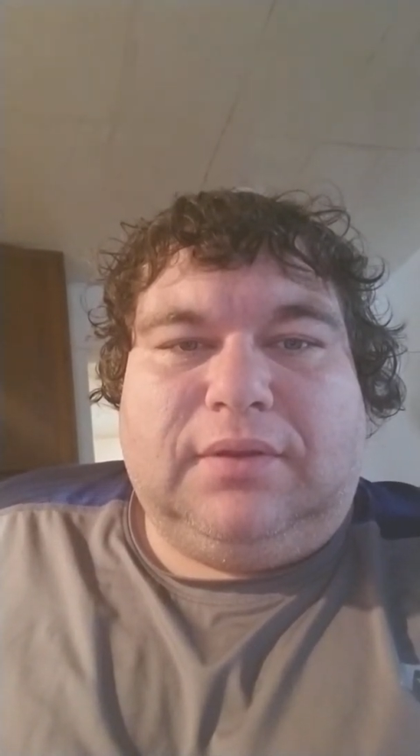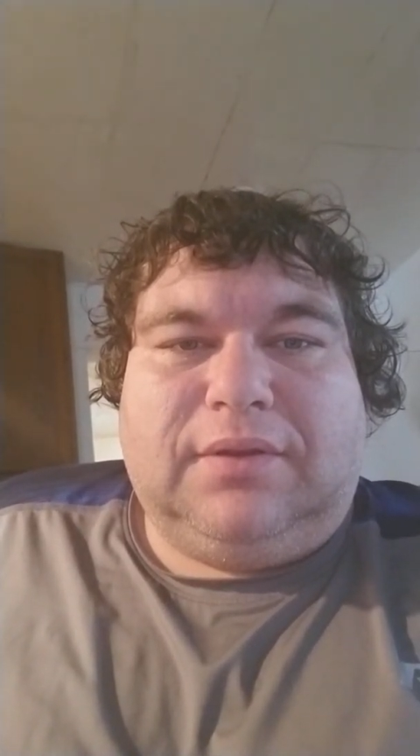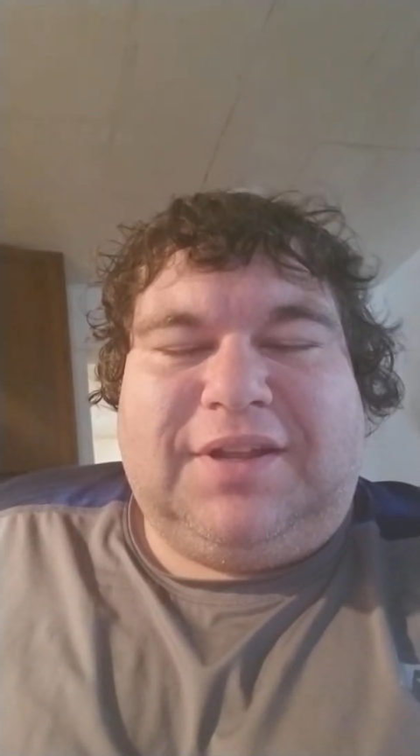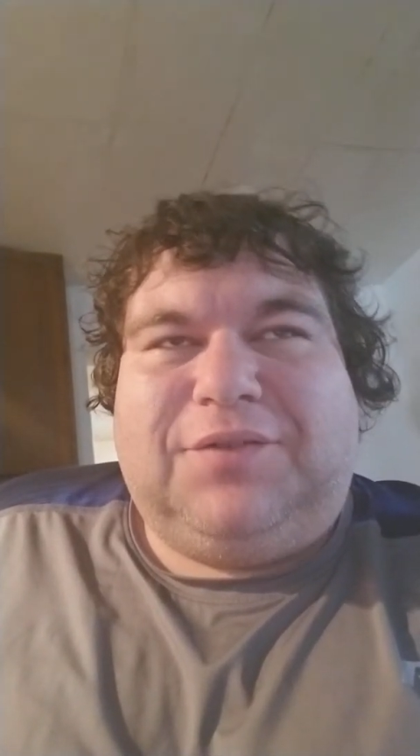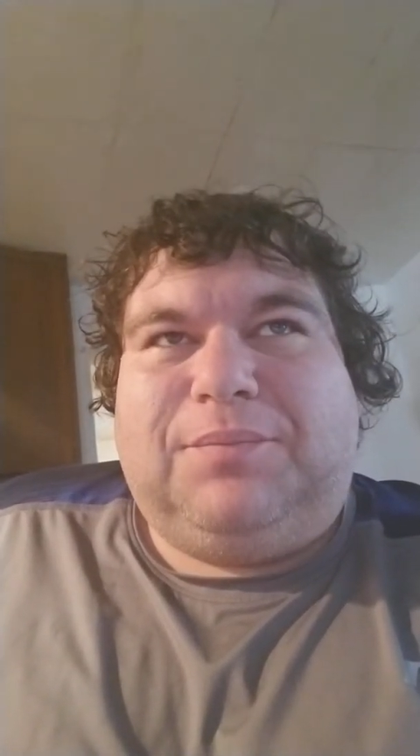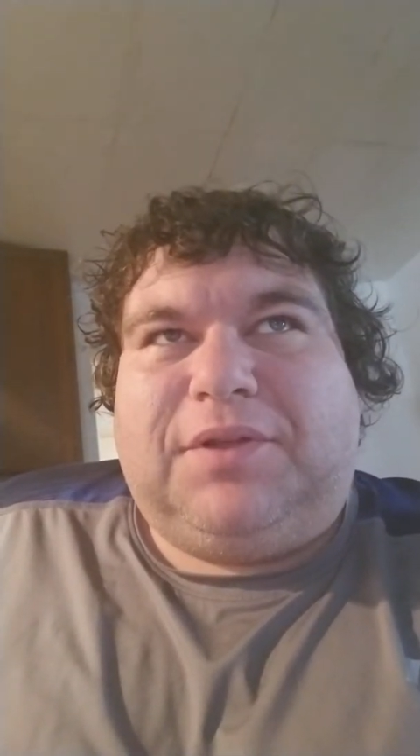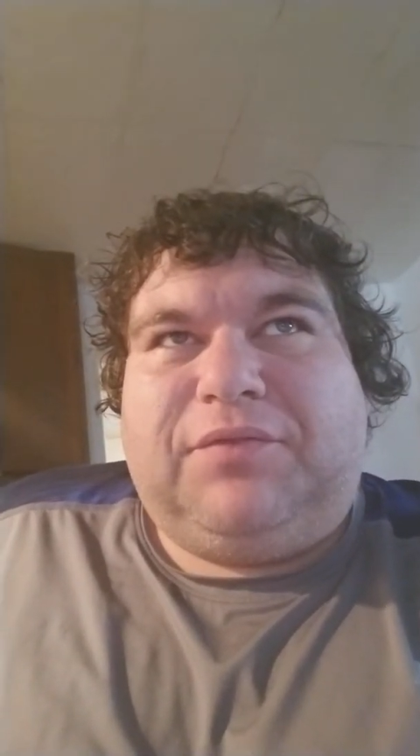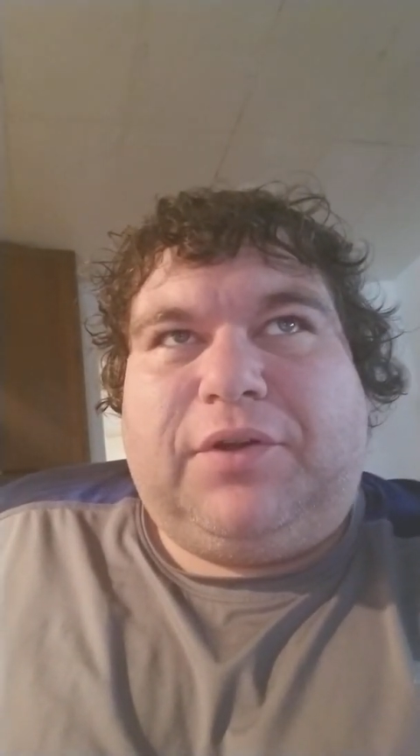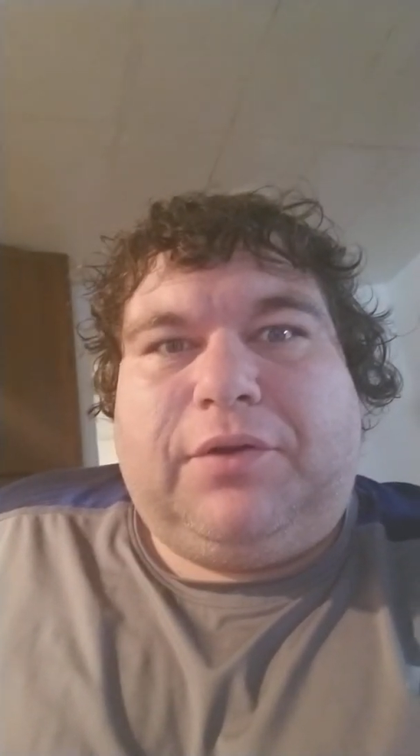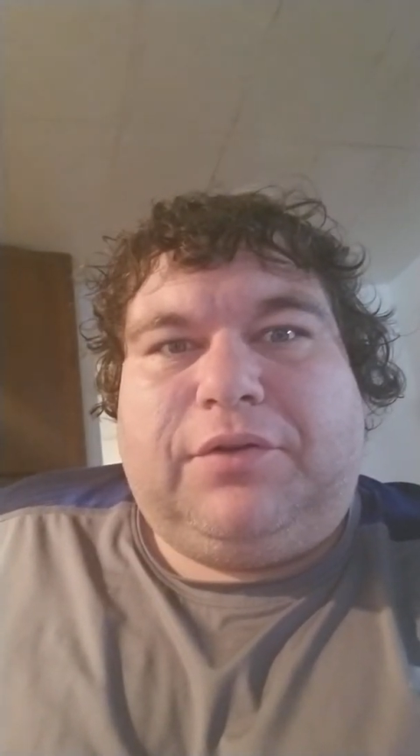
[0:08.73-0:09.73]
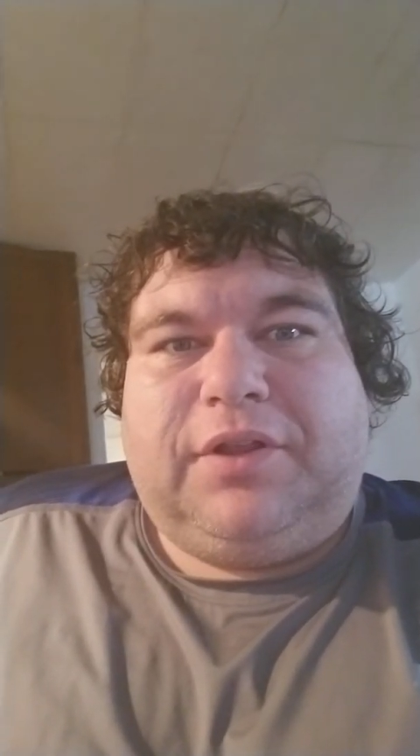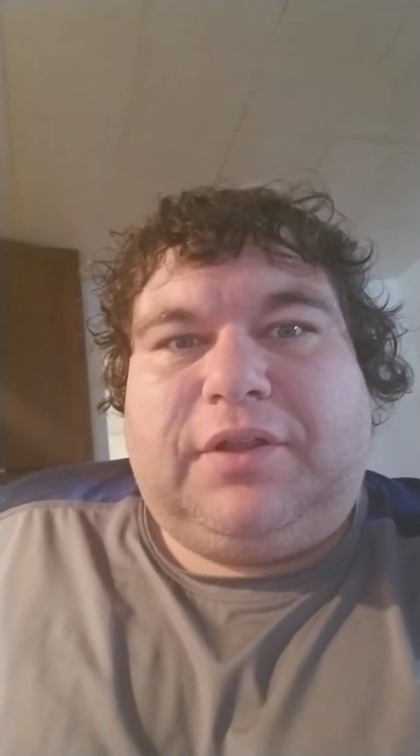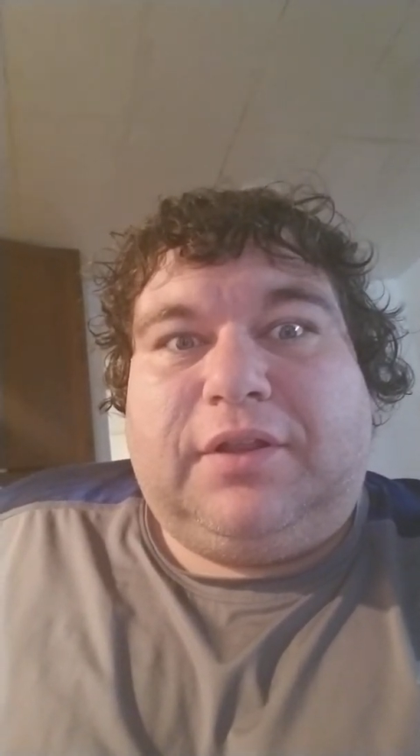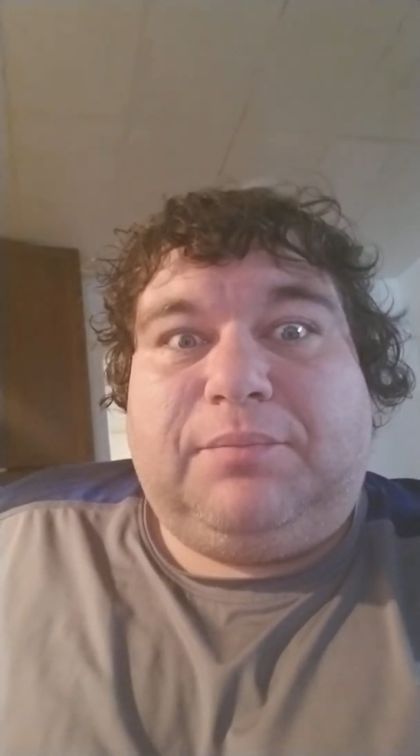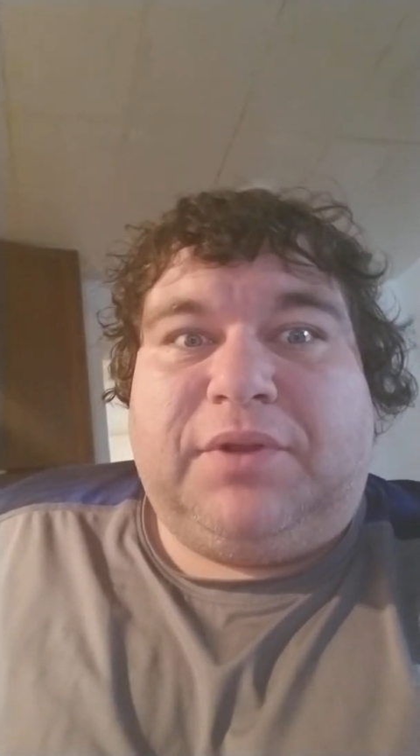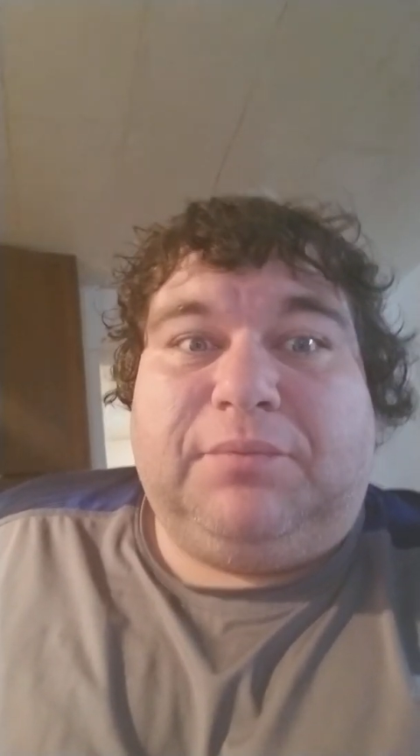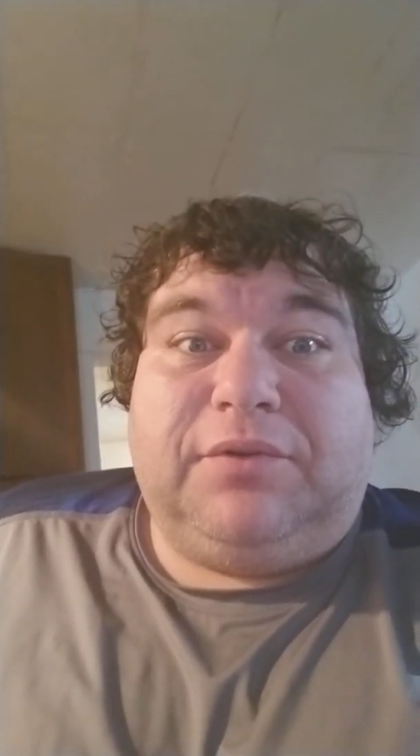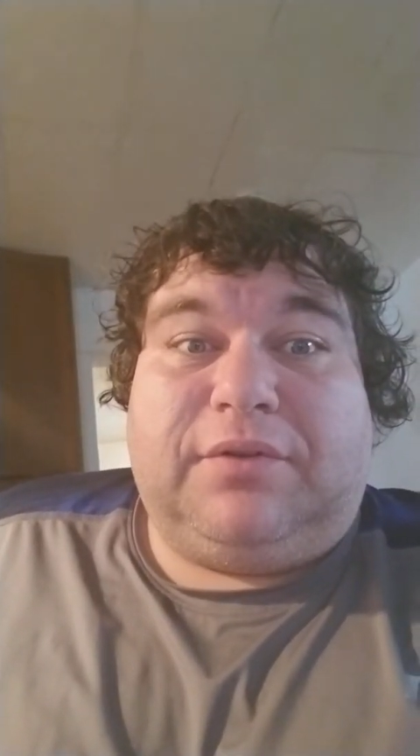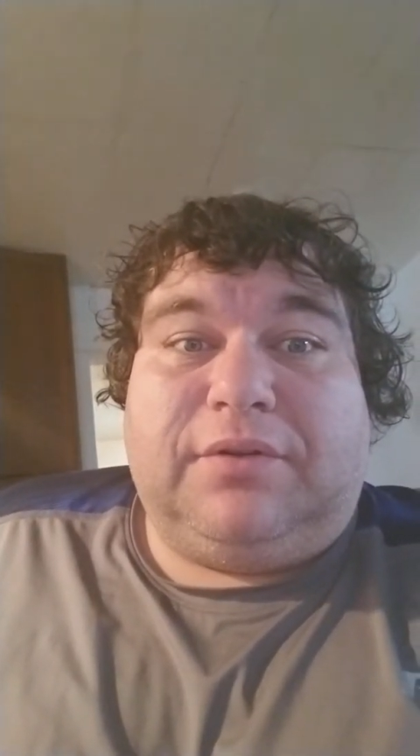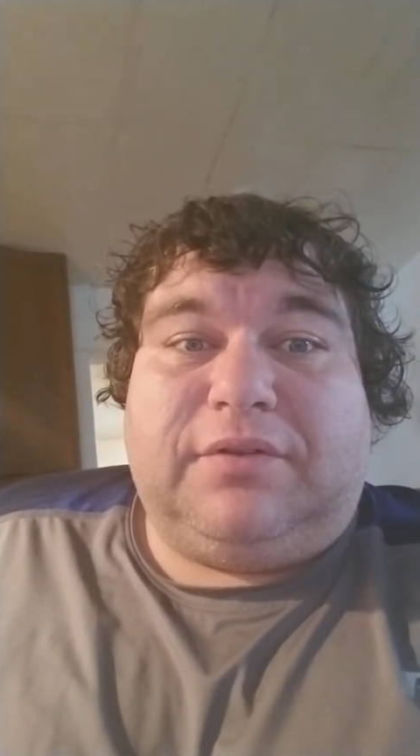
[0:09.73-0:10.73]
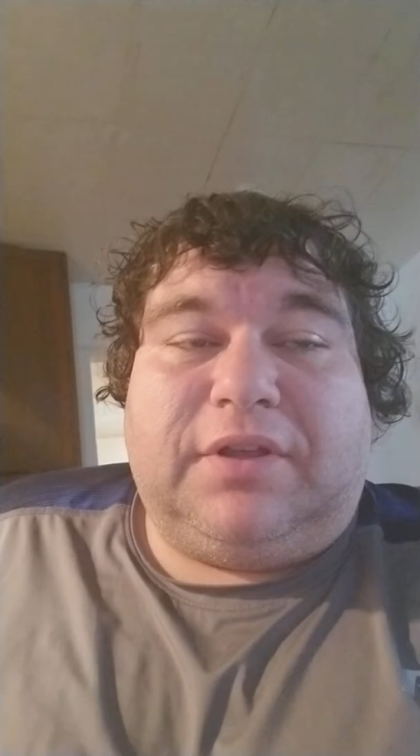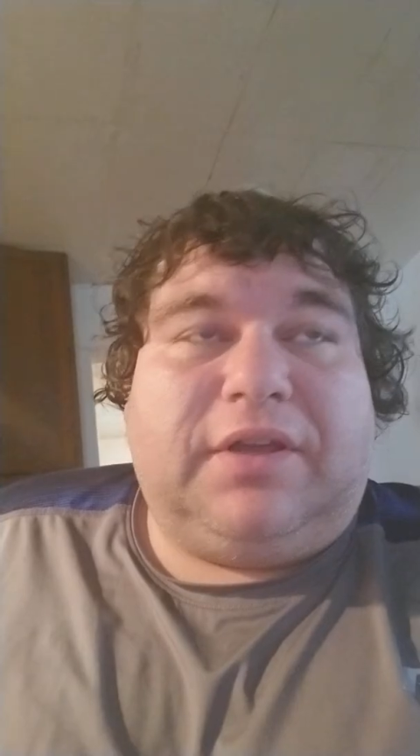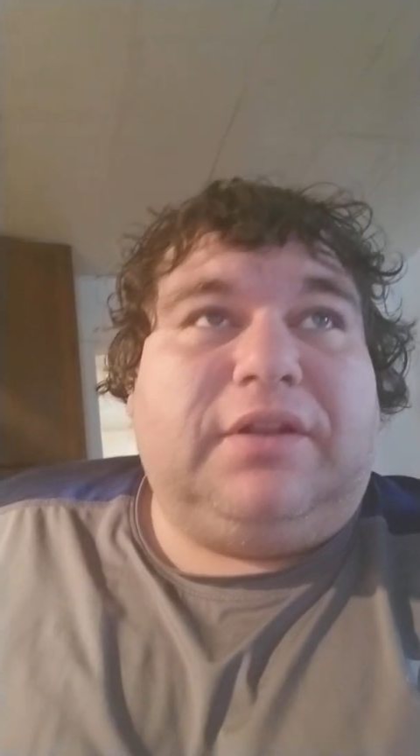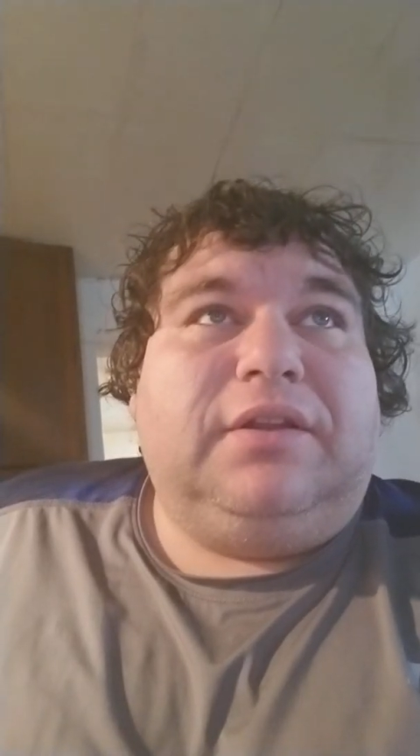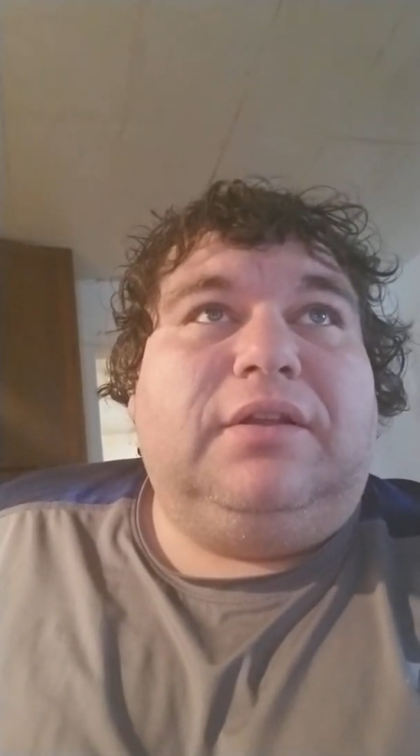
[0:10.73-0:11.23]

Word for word: I know I'm not very articulate, but I'm just going to say it.